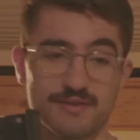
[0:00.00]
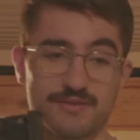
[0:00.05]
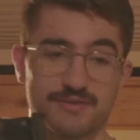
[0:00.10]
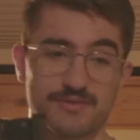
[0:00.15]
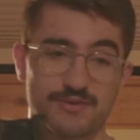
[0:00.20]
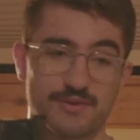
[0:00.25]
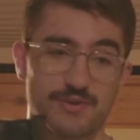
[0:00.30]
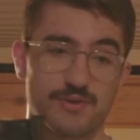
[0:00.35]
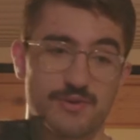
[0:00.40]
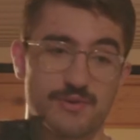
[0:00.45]

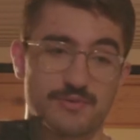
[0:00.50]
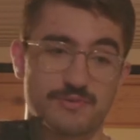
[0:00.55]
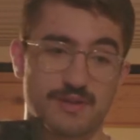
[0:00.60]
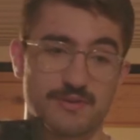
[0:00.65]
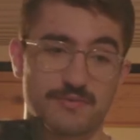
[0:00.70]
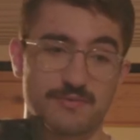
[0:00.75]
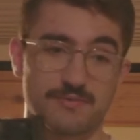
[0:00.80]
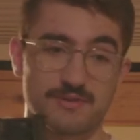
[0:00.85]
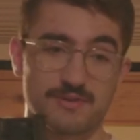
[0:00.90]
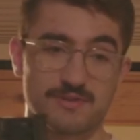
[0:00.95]
So
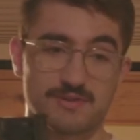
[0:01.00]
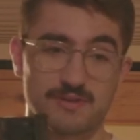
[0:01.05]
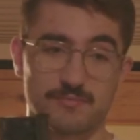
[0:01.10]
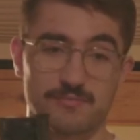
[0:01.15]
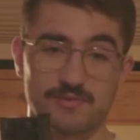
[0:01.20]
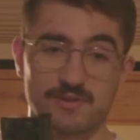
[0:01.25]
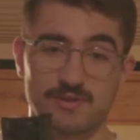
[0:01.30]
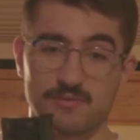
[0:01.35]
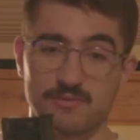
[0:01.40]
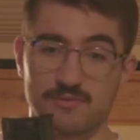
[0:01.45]
definitely
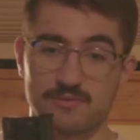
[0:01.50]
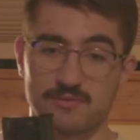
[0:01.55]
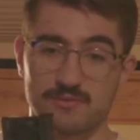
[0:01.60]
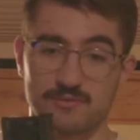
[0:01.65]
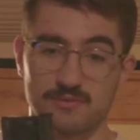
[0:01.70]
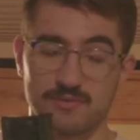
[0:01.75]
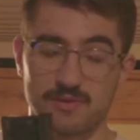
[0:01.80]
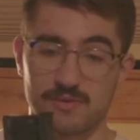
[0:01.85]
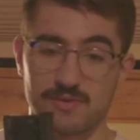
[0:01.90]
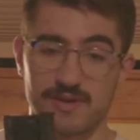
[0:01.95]
something
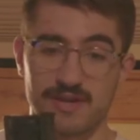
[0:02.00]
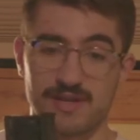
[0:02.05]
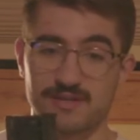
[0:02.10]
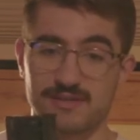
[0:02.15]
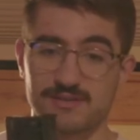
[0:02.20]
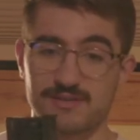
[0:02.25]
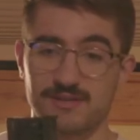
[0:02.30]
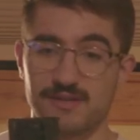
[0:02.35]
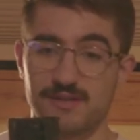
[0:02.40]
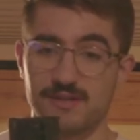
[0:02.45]
with low
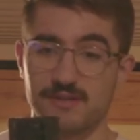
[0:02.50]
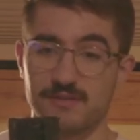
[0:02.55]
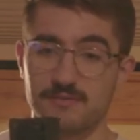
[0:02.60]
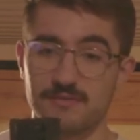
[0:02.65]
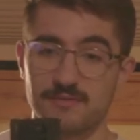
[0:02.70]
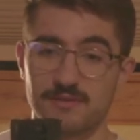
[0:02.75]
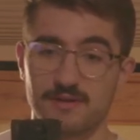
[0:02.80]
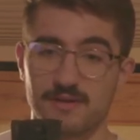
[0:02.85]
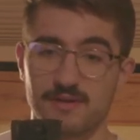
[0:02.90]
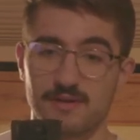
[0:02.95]
ASA,
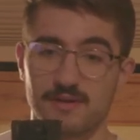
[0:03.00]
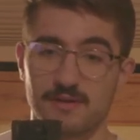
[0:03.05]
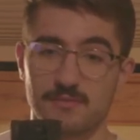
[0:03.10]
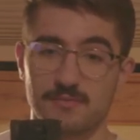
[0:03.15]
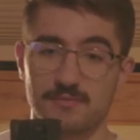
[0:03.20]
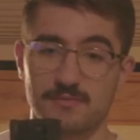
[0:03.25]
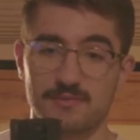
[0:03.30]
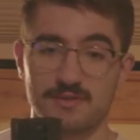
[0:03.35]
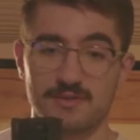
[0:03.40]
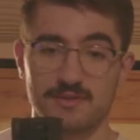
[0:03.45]

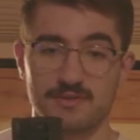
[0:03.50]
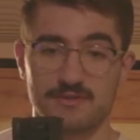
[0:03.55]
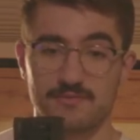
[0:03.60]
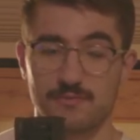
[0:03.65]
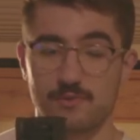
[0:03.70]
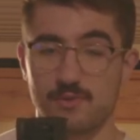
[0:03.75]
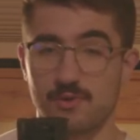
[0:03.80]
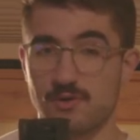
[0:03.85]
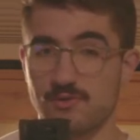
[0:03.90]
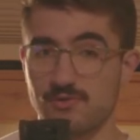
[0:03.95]
at least
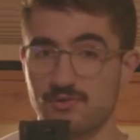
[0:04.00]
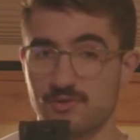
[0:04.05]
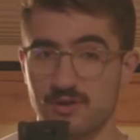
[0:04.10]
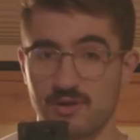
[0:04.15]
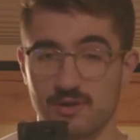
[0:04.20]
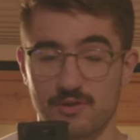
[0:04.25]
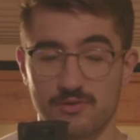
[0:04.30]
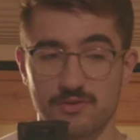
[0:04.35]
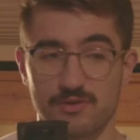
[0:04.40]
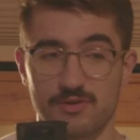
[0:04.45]
400
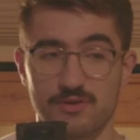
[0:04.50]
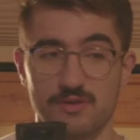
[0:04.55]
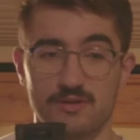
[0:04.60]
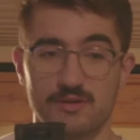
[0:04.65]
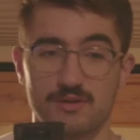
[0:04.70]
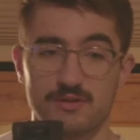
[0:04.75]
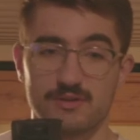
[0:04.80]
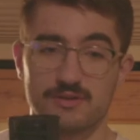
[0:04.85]
and under.